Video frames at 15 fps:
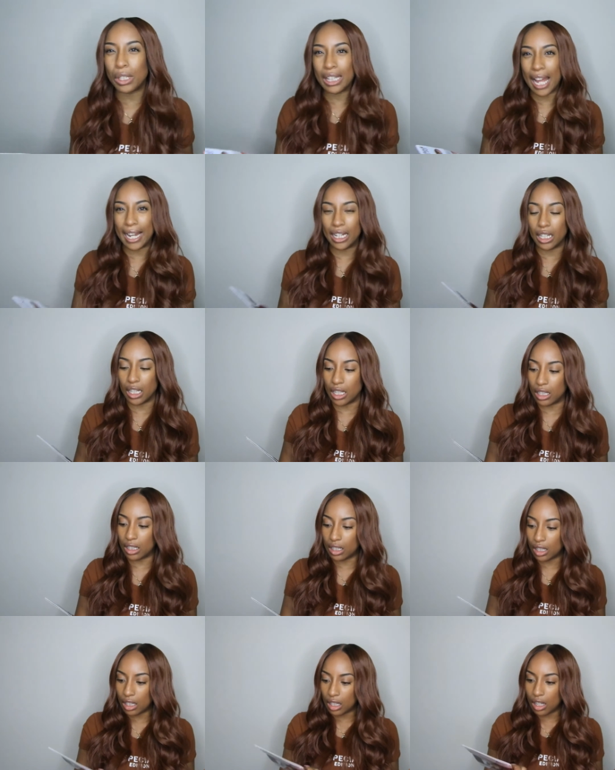with like
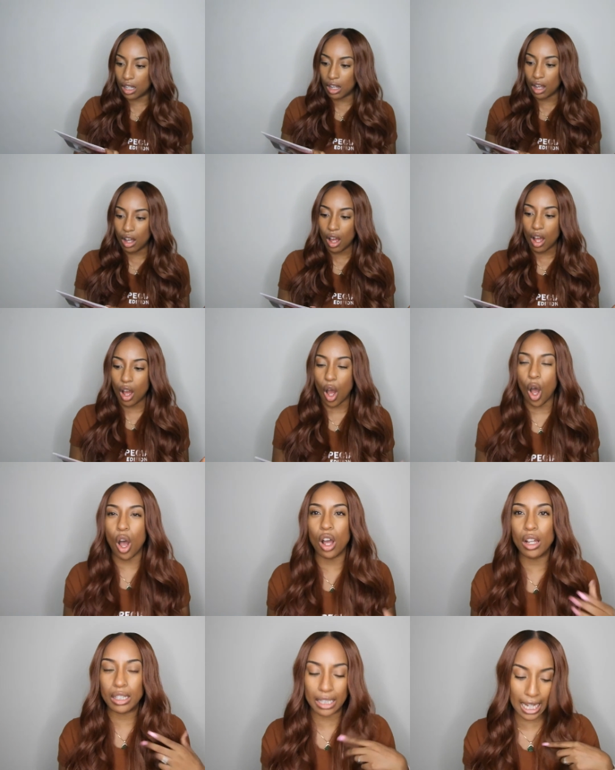a
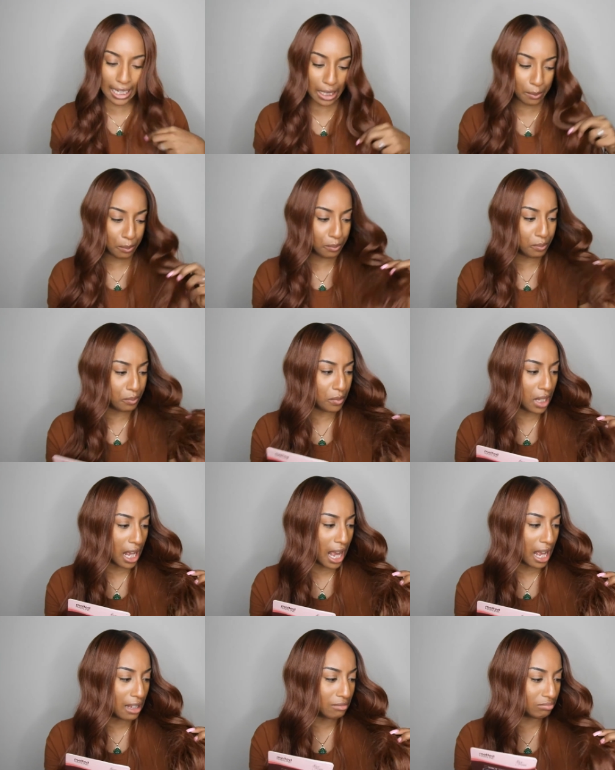like
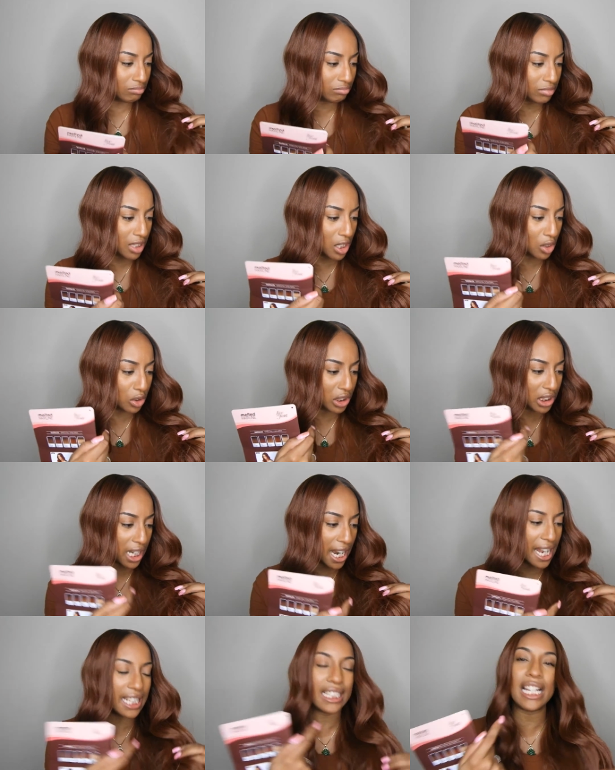little
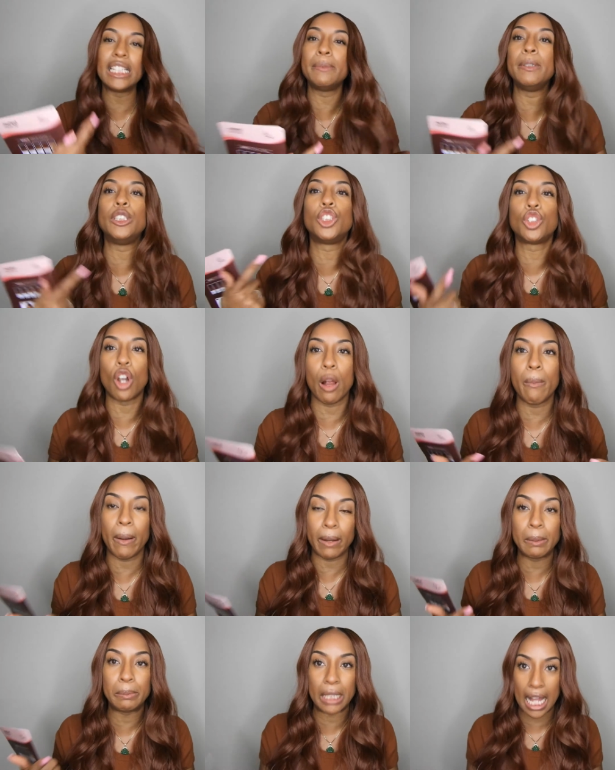shade. It gives me
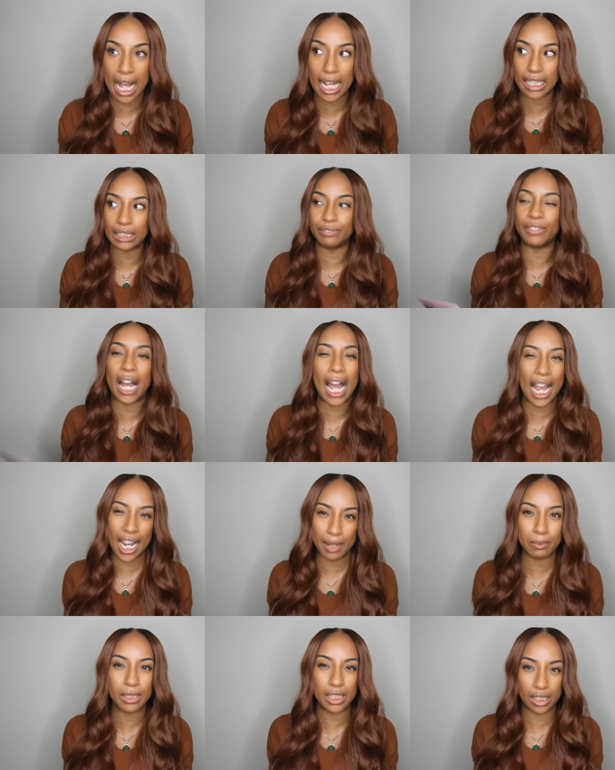strawberry blonde
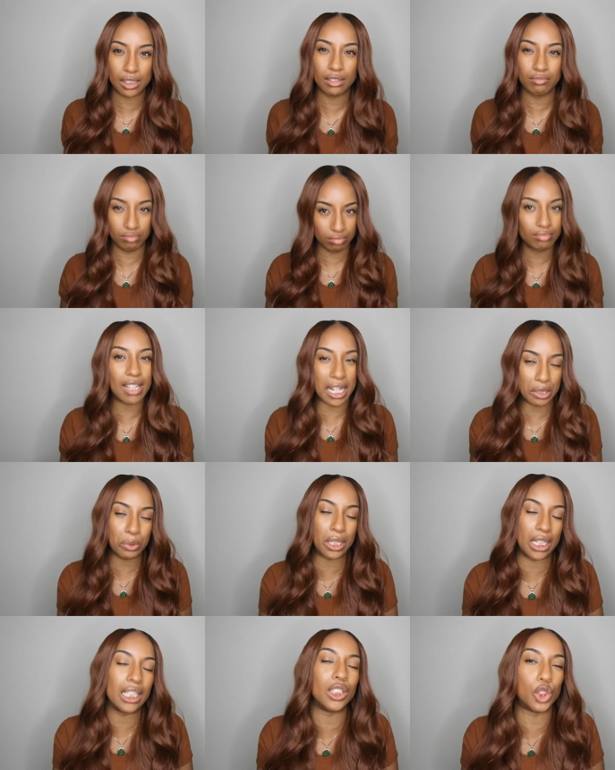vibes.
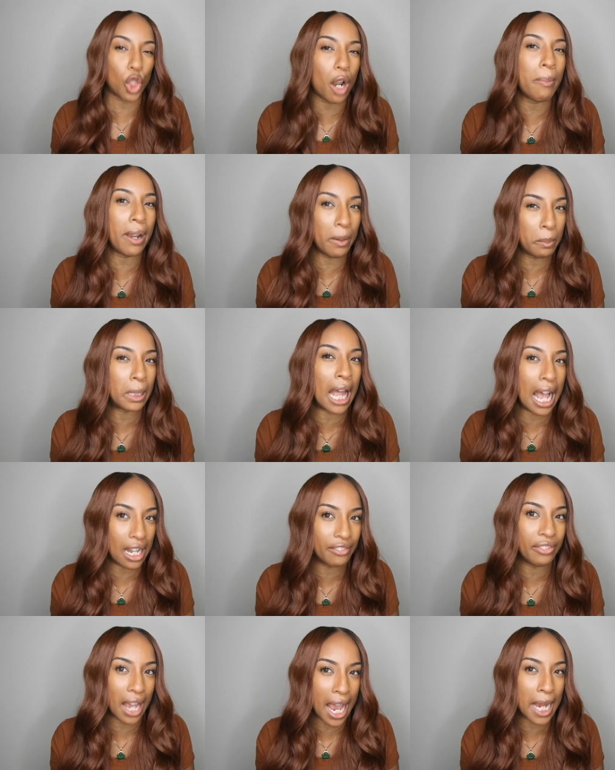That's Strawberry
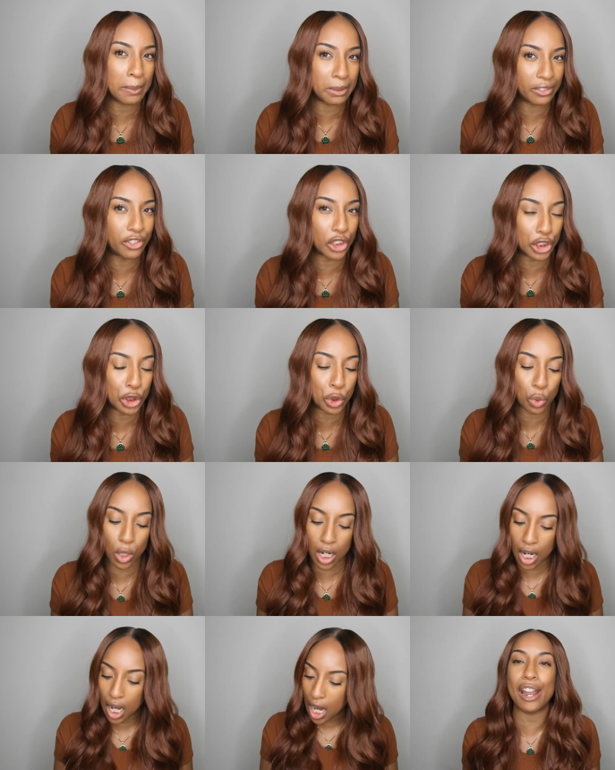blonde vibes for
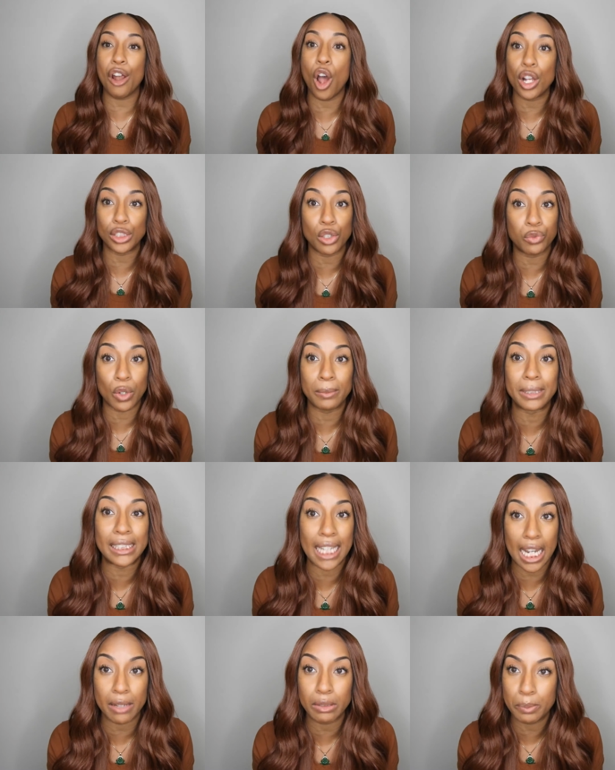sure. And also from
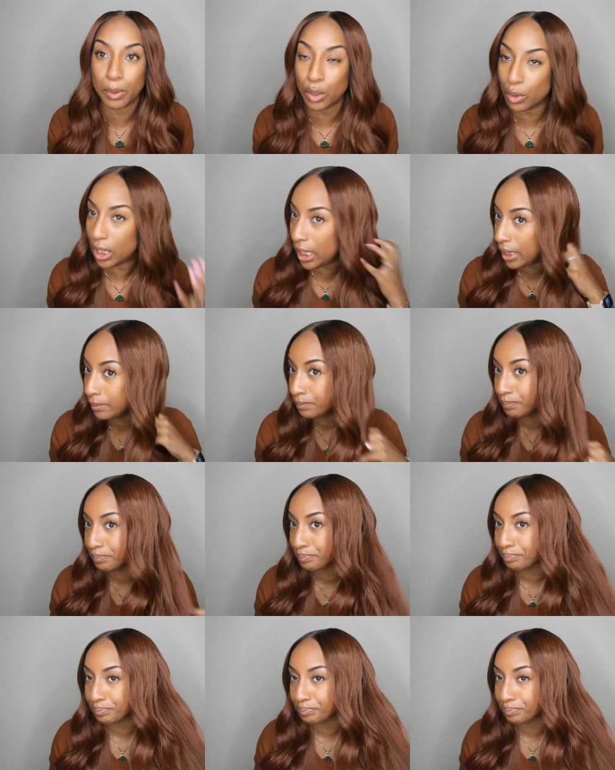Sam's Beauty.